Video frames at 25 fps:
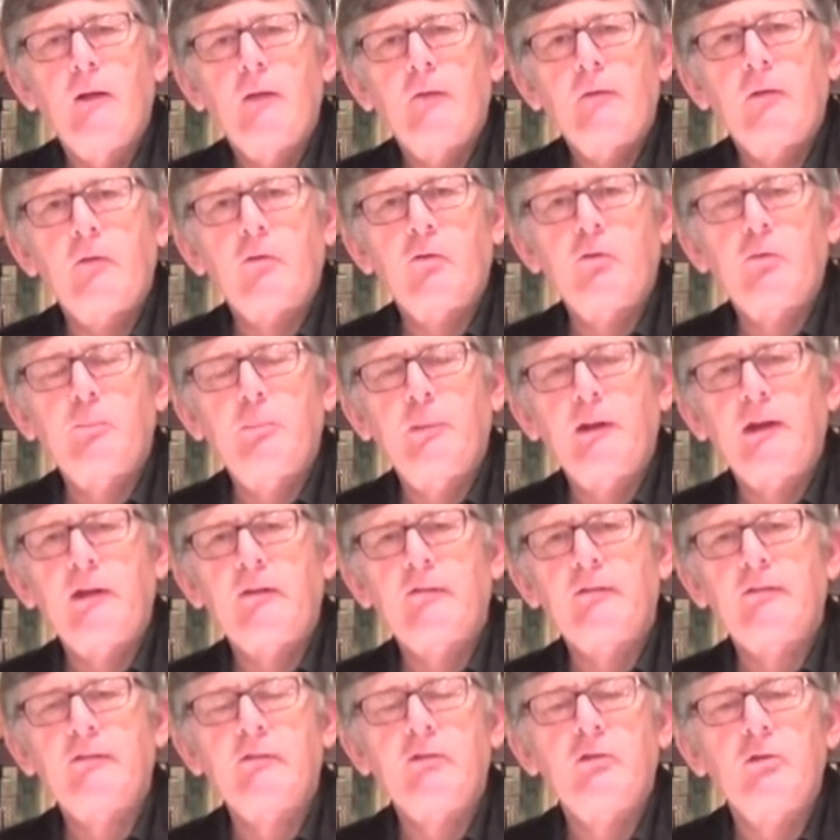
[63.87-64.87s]
that
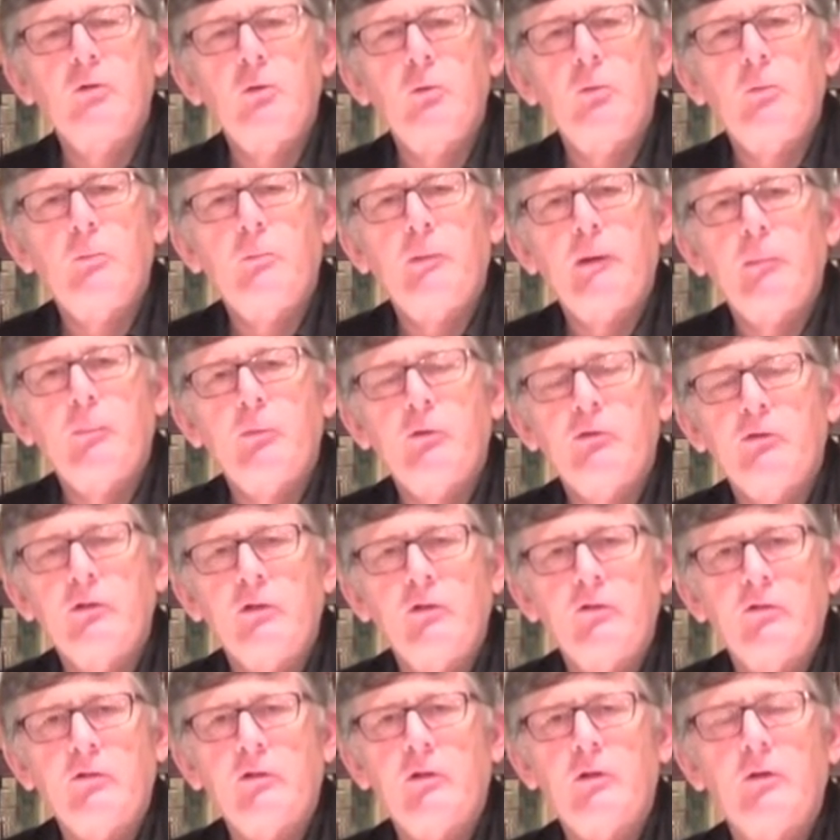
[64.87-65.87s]
speaks to people's
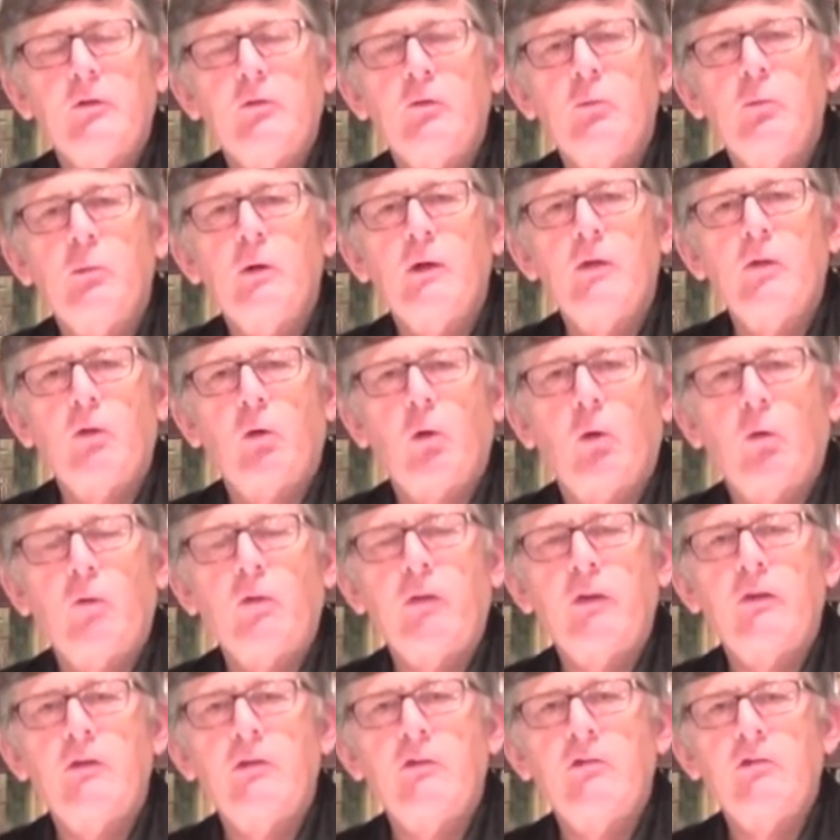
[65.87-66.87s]
concerns with
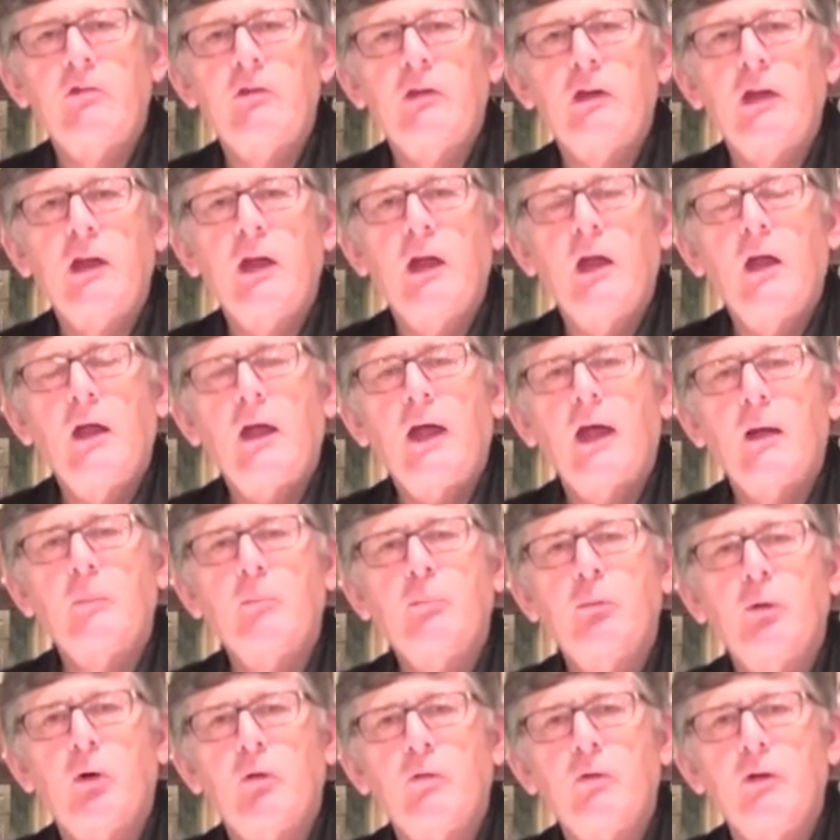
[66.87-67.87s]
authenticity and
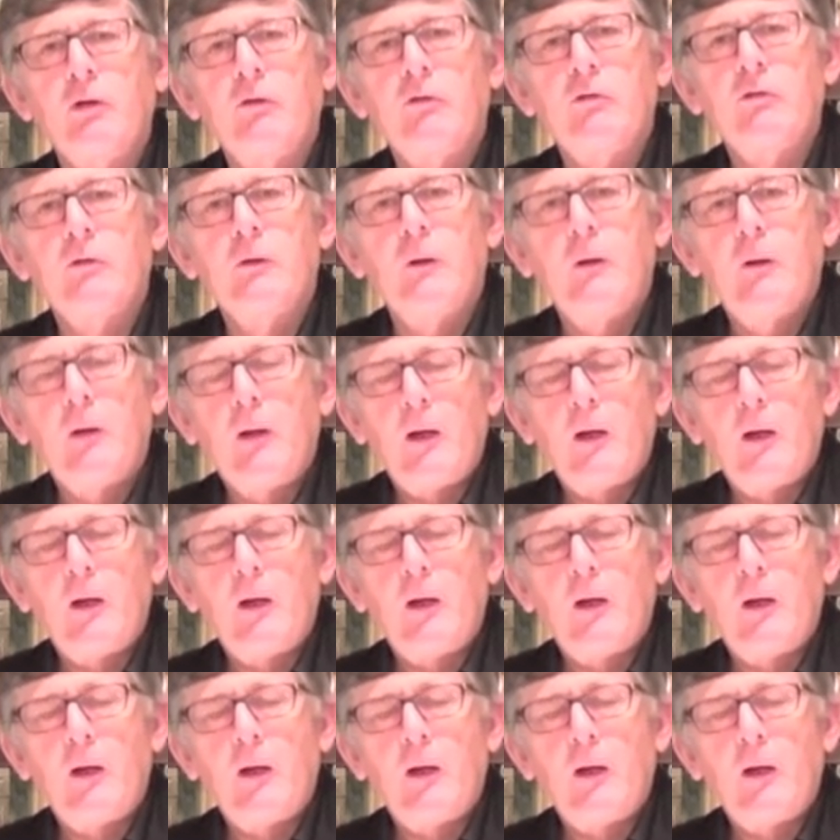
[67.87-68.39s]
provenance.